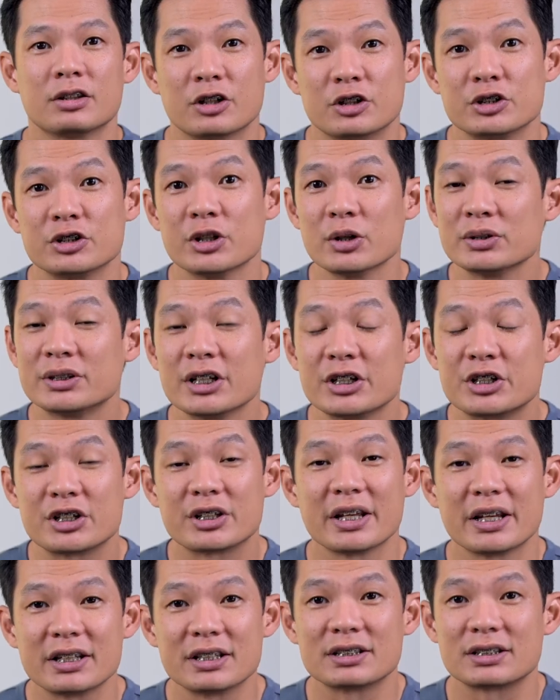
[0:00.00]
There's no such
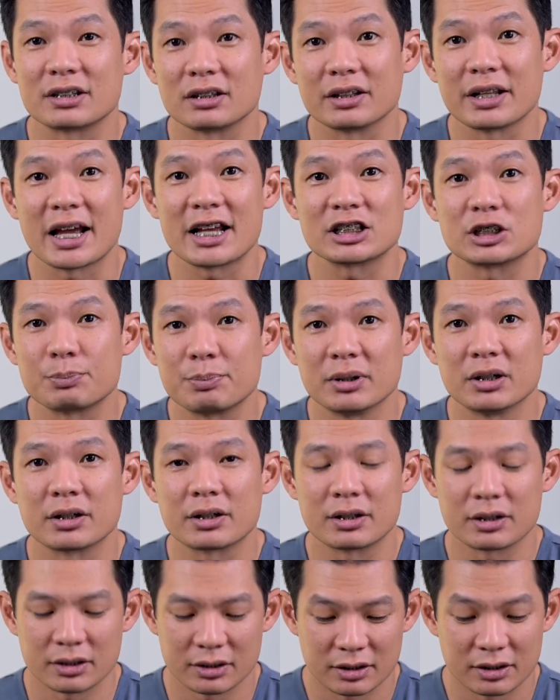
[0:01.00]
thing as the last
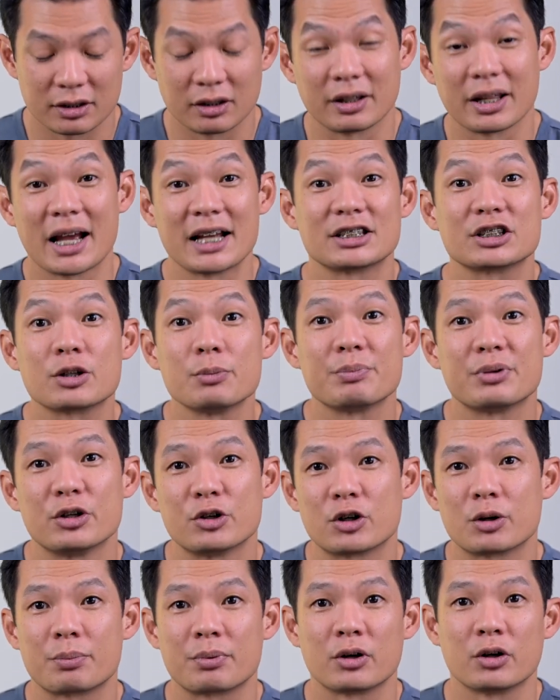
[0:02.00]
book, the last
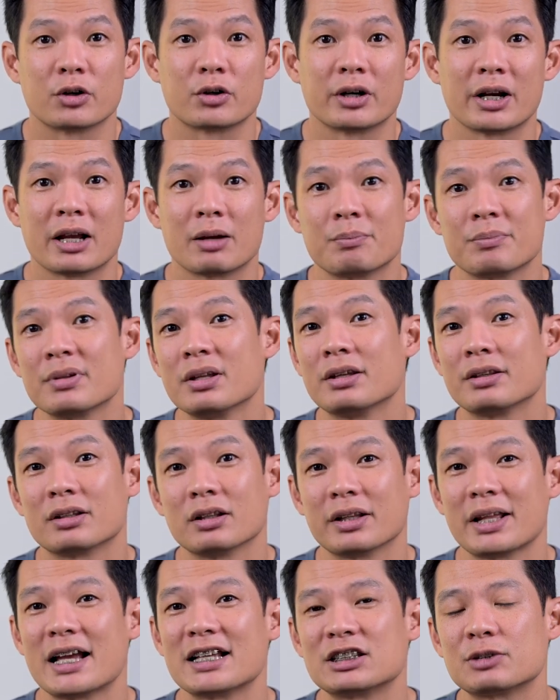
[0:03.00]
computer program, the
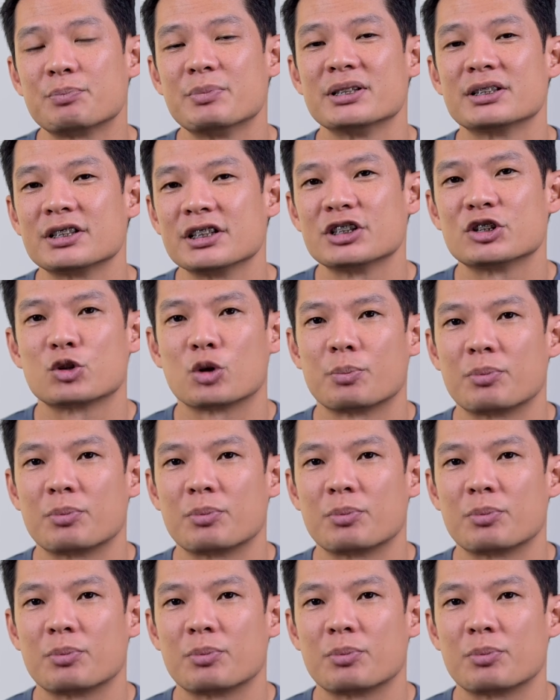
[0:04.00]
last business or